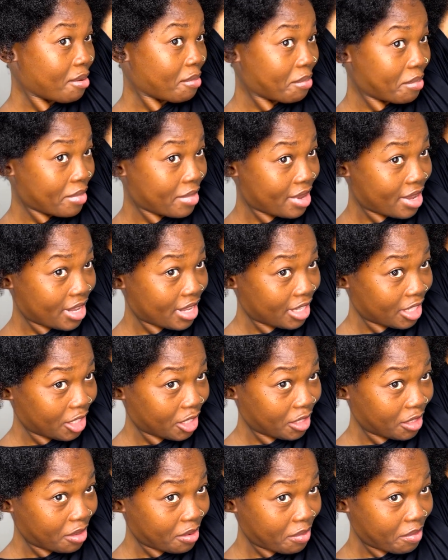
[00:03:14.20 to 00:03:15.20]

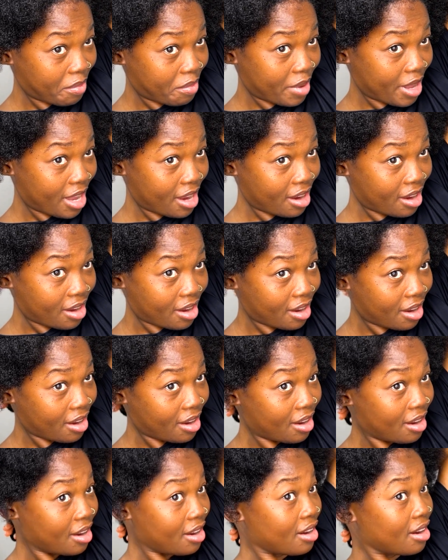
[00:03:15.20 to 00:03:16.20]
Much better.
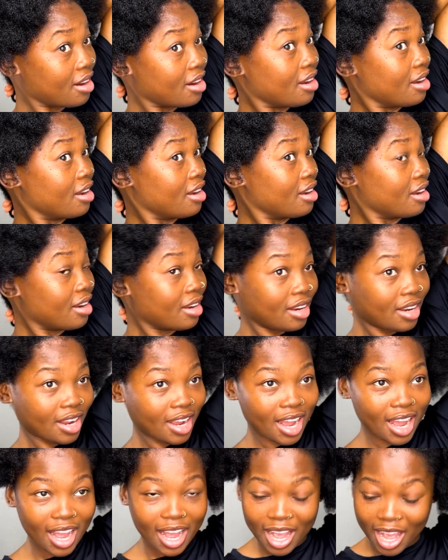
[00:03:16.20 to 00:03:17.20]

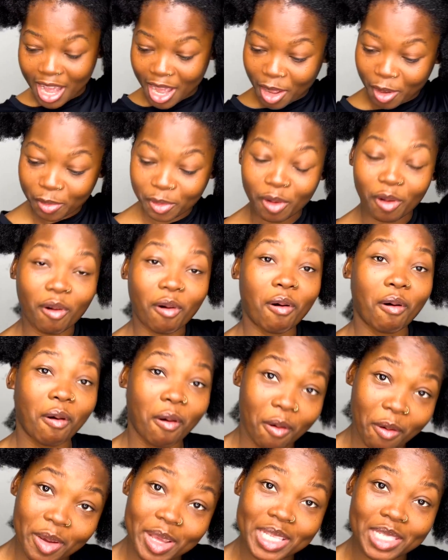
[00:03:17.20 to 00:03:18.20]
I will
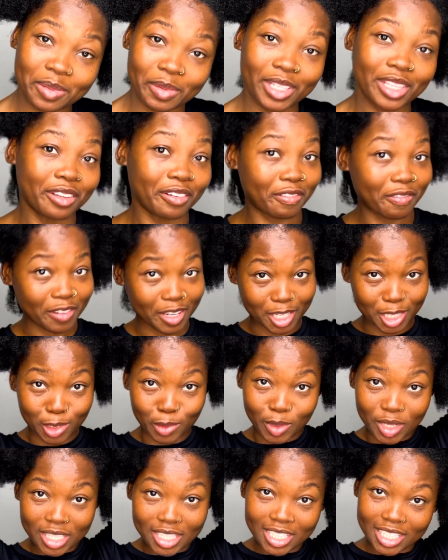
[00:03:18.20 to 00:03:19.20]
always be the first
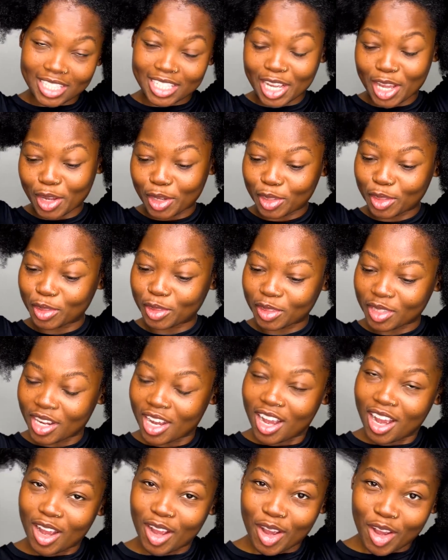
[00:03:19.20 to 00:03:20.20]
one to tell you,
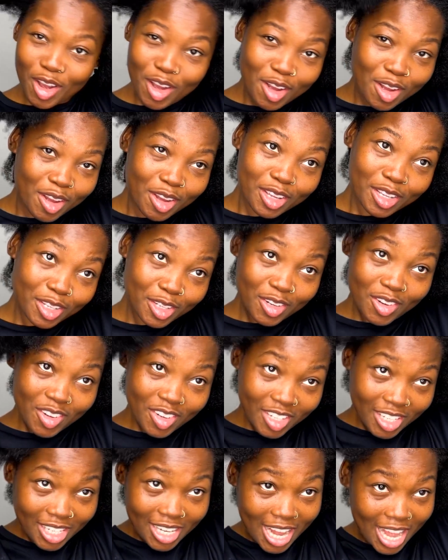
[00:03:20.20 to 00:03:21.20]
oh, you know
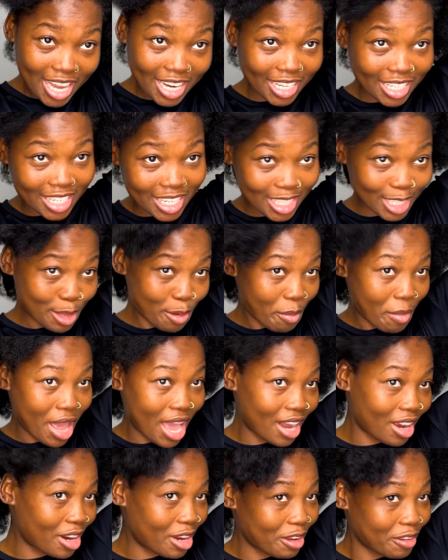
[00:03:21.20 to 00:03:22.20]
your line, it doesn't
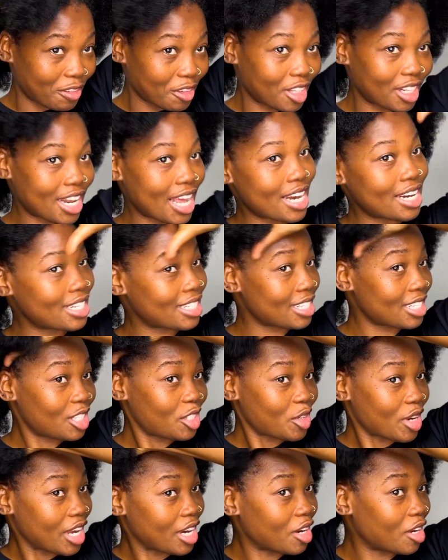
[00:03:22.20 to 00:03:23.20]
matter if your line isn't
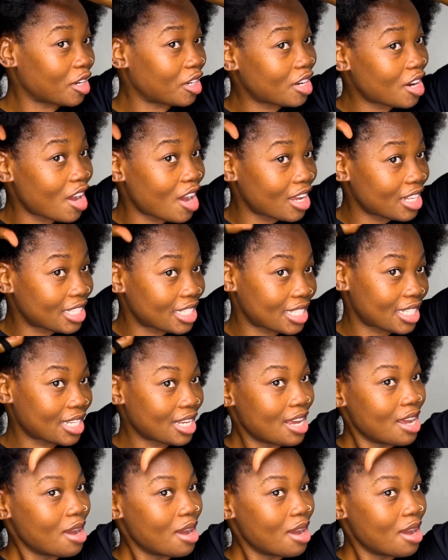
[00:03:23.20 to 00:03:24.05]
straight or not.